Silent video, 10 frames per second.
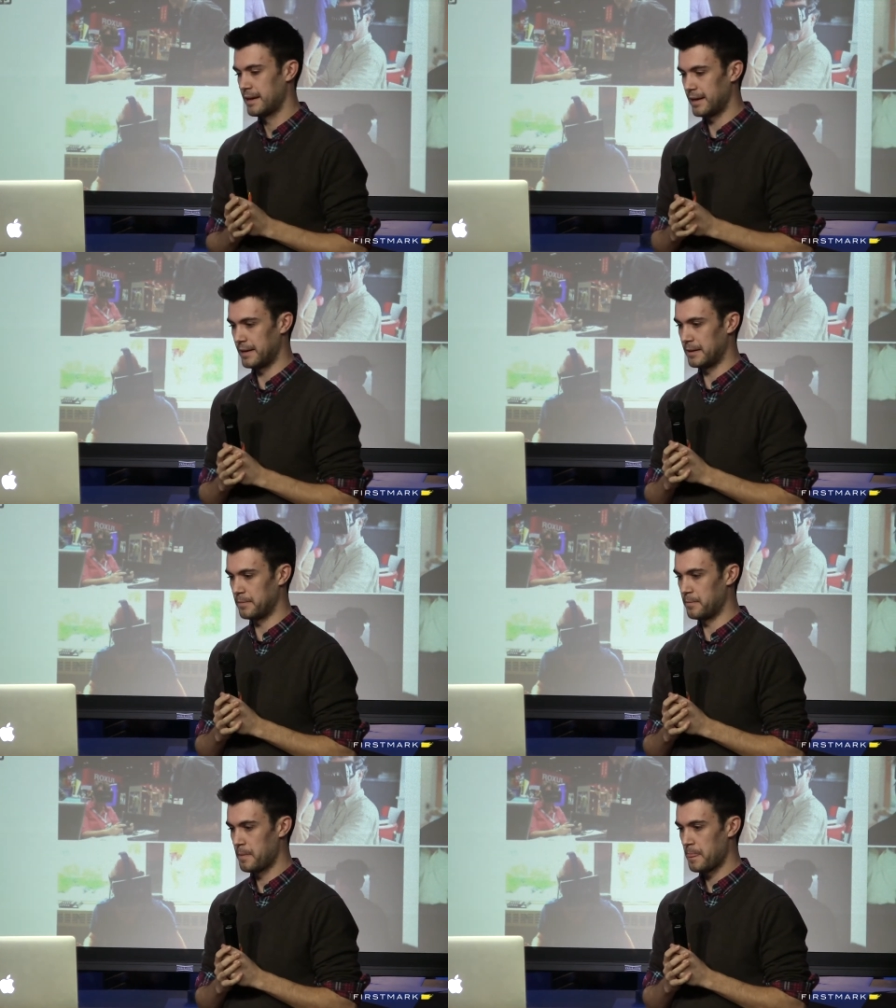
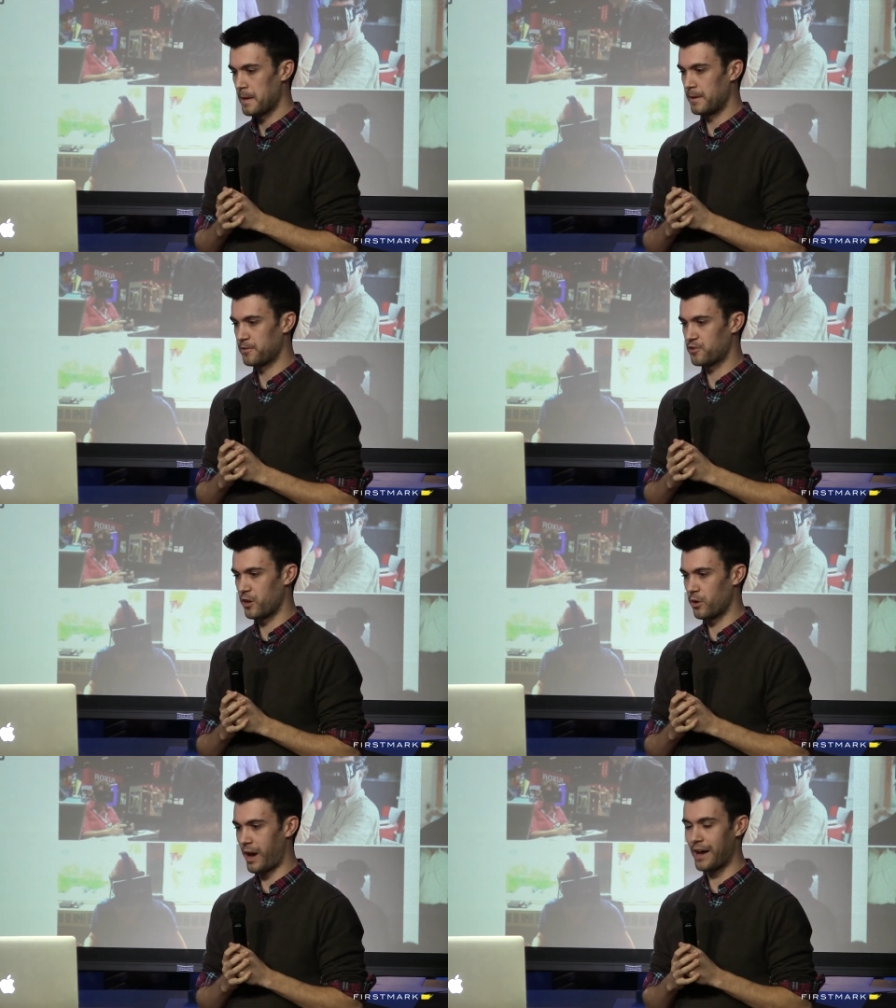Um, and
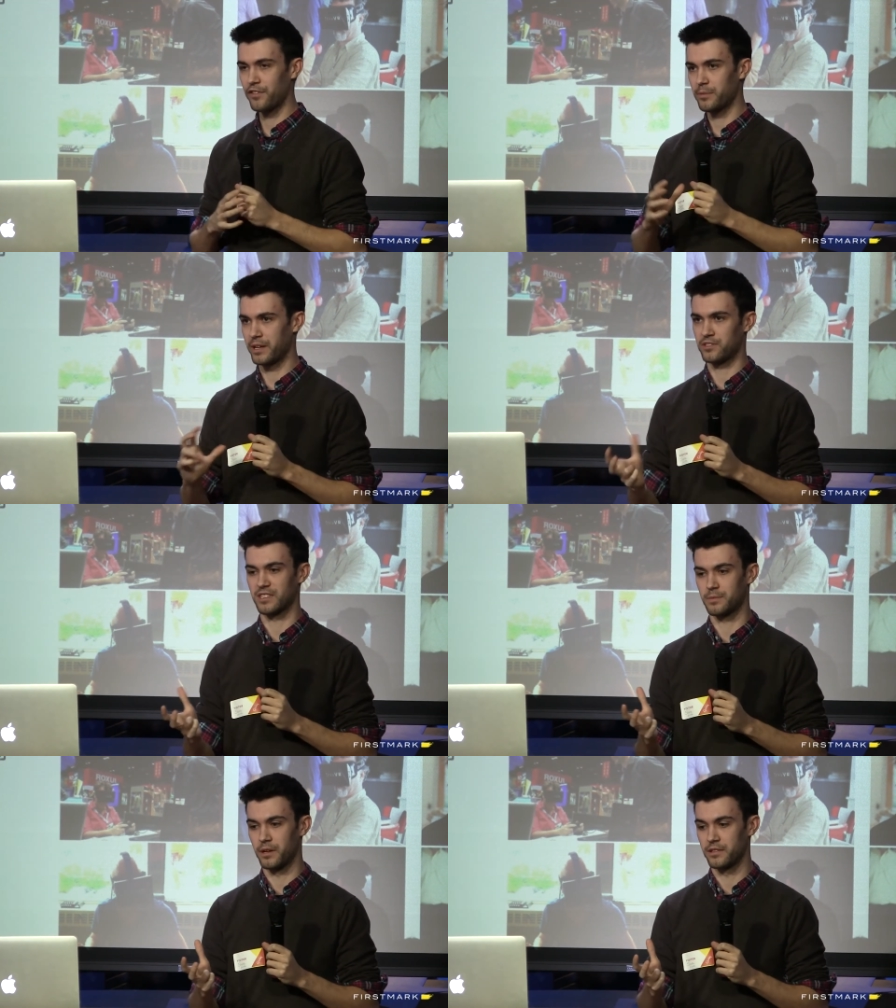so after about
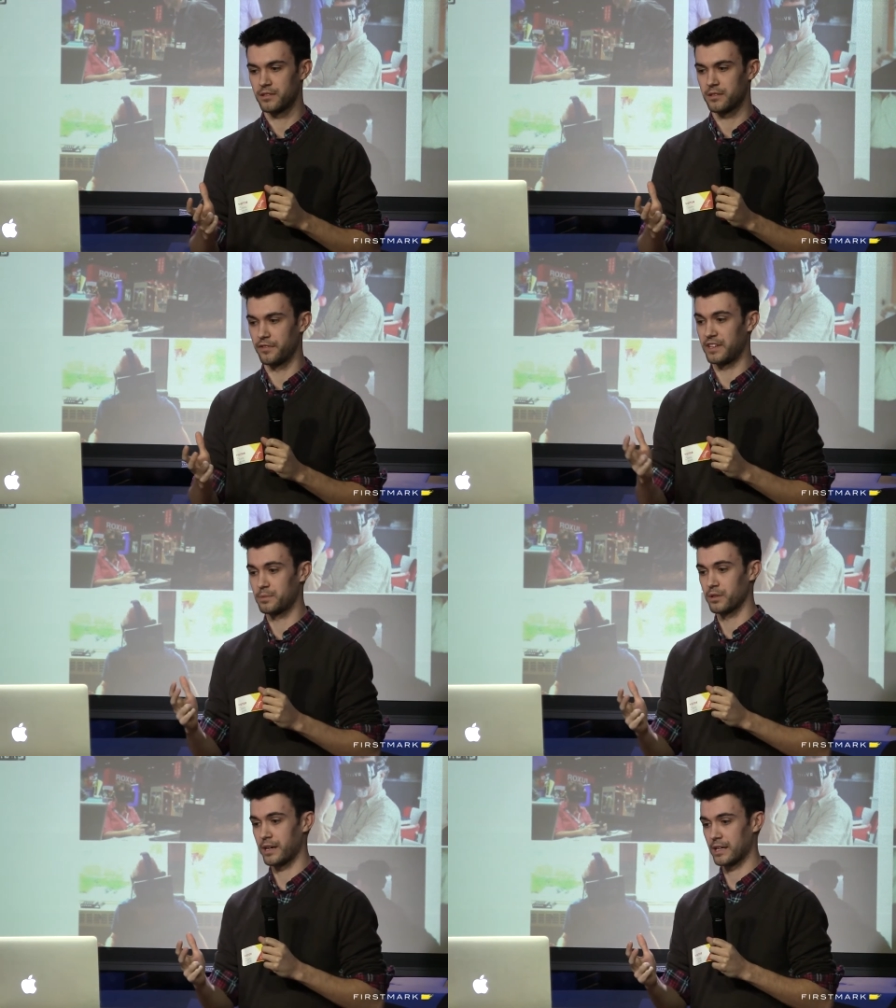six months, the
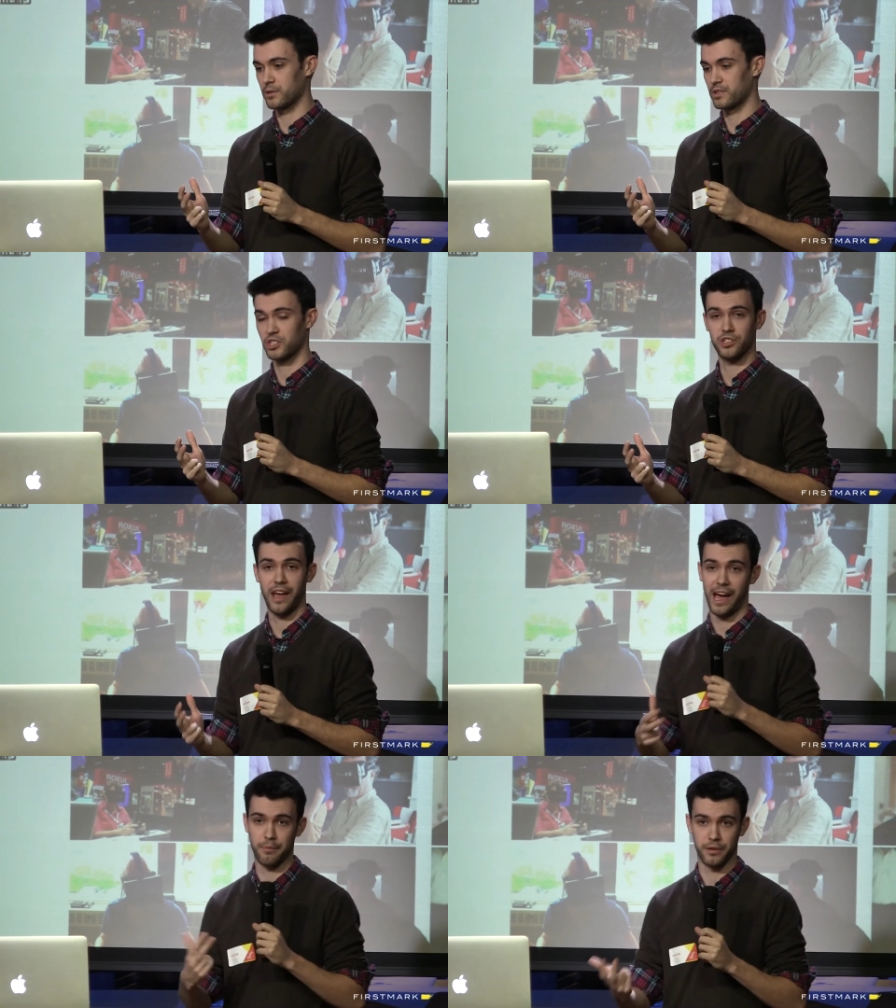Facebook acquisition
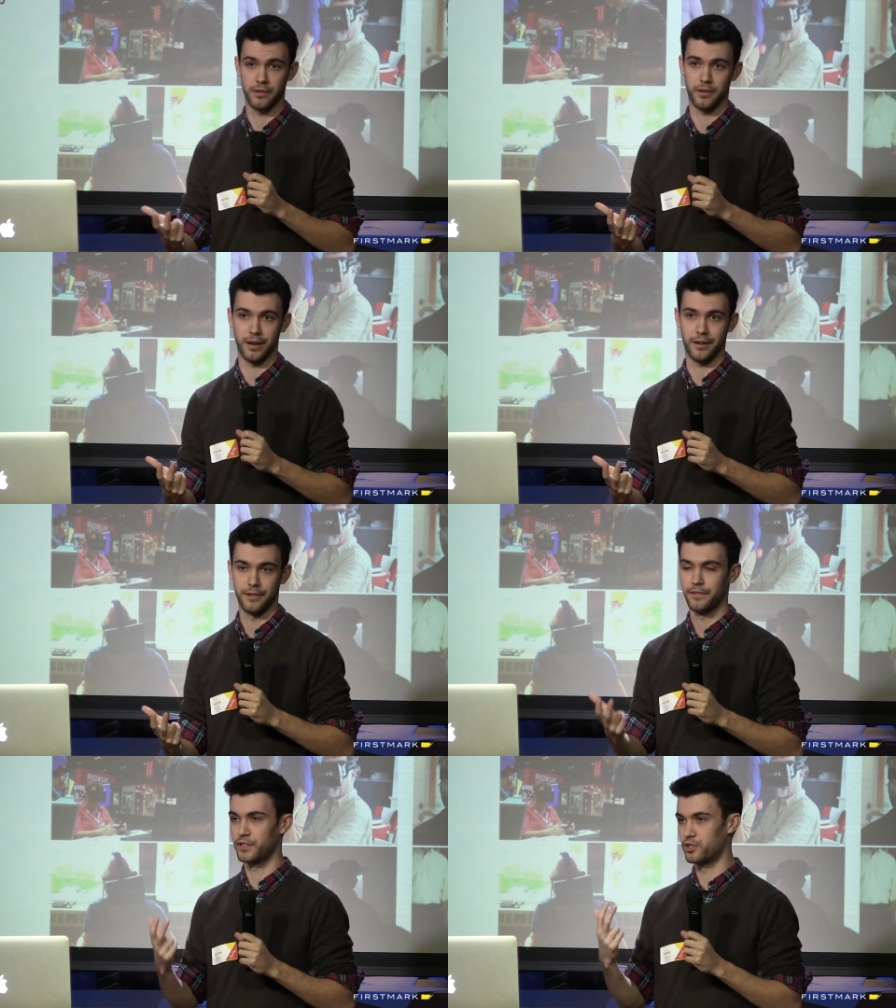happened uh,
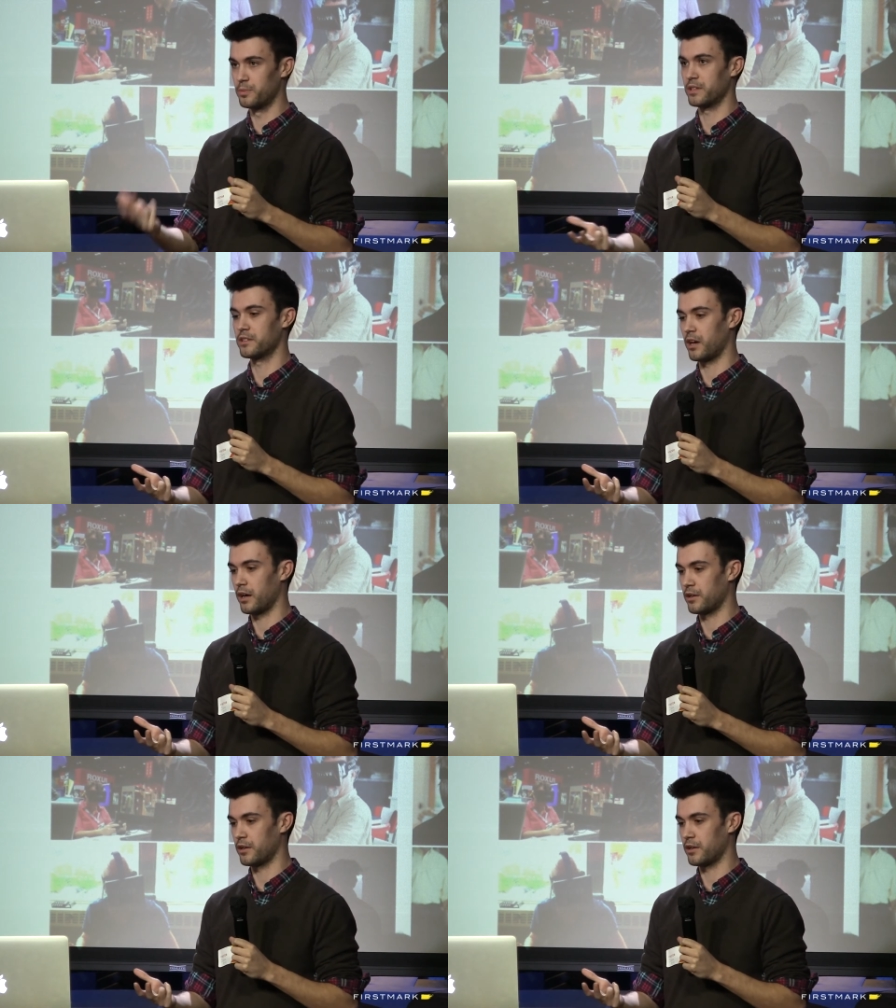for $2 billion,